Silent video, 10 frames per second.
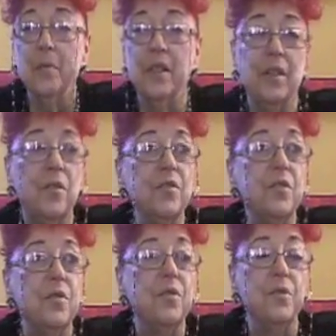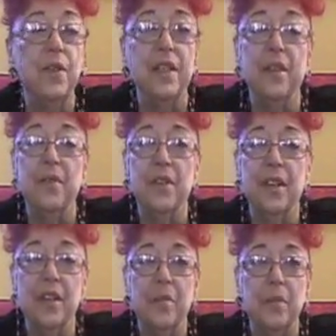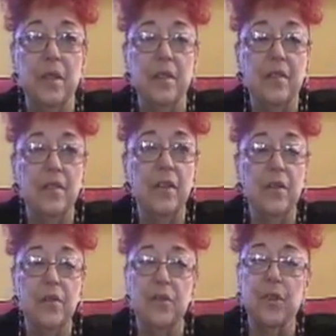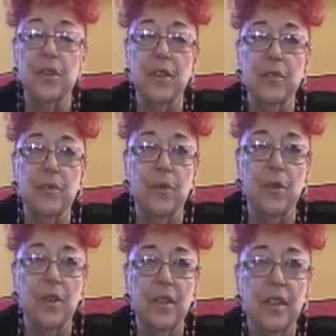But it also defined everything I'd been, you know, struggling for